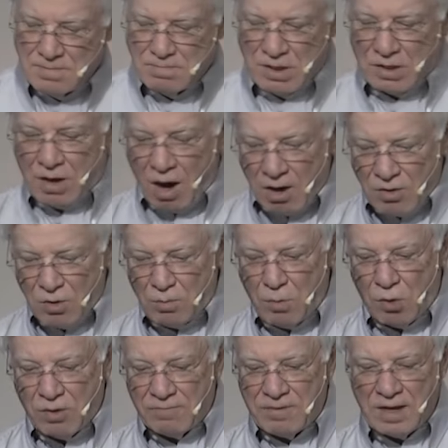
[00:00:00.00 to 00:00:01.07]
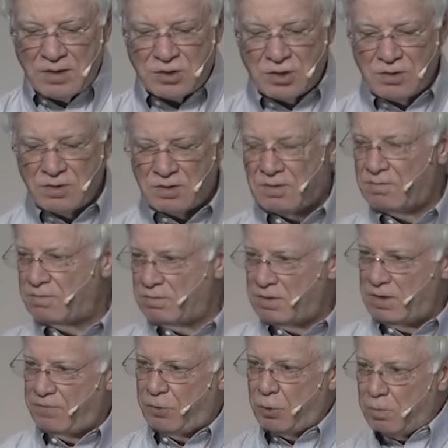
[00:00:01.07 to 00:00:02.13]
But carnal motivations,
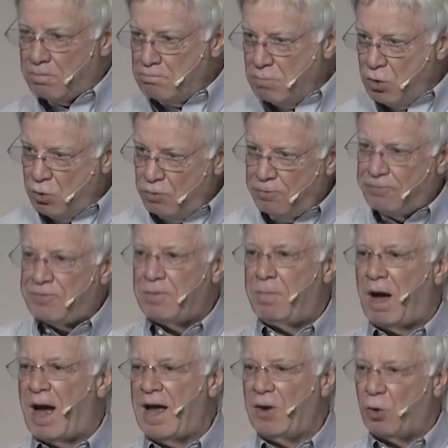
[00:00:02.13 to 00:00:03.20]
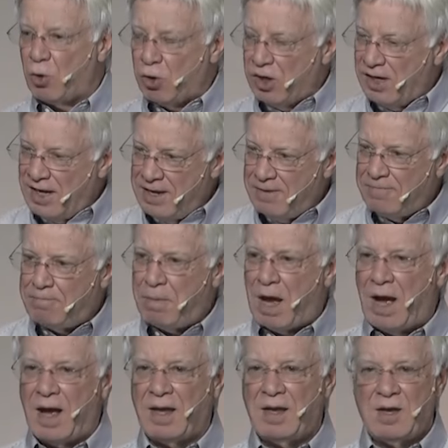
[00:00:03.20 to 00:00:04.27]
if you're moved by or live
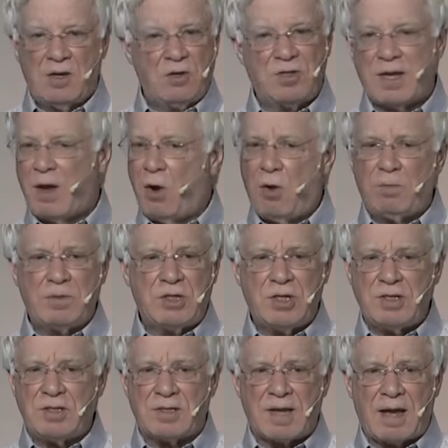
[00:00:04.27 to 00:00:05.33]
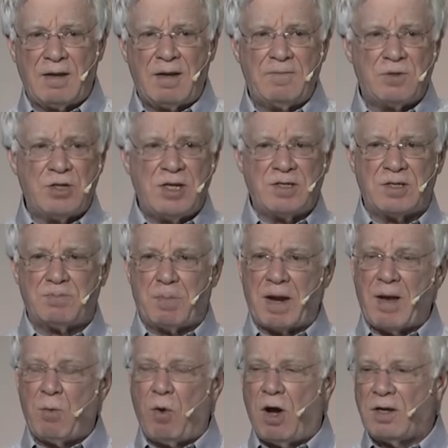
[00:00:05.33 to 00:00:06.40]
by, you say, Oh, Jesus, I love Jesus, but
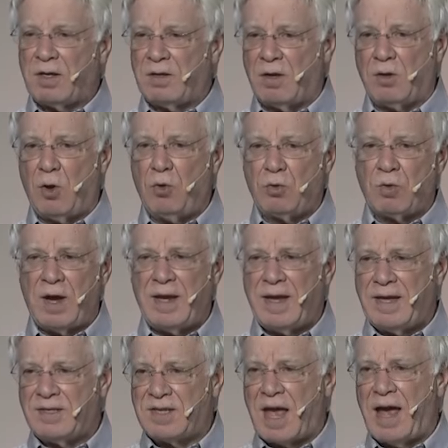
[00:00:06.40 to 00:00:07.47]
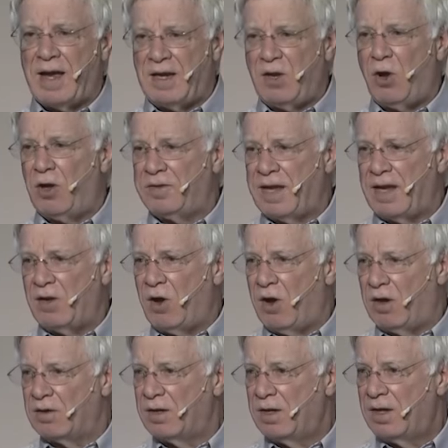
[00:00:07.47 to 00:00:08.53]
I walk in a low grade anxiety all day
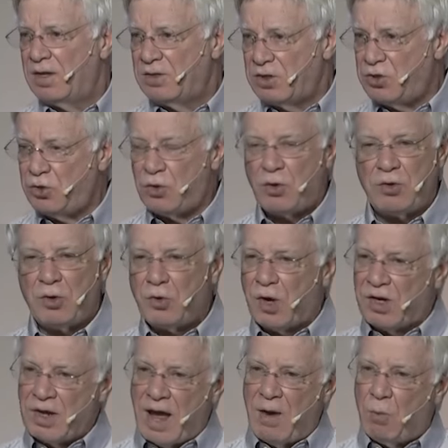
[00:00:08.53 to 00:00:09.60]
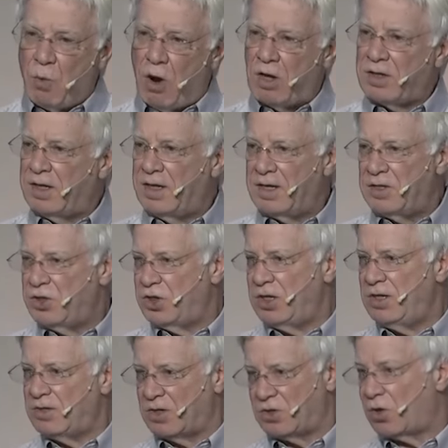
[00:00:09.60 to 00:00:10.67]
long. Did you know you are not walking in
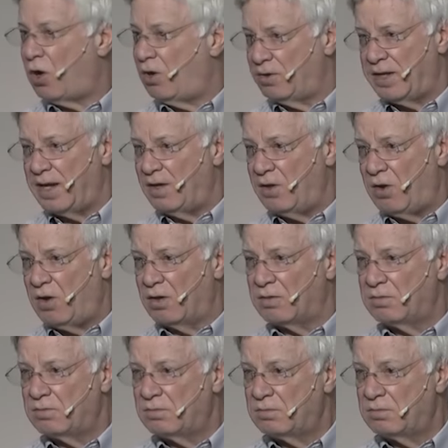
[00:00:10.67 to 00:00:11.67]
Jesus all day long?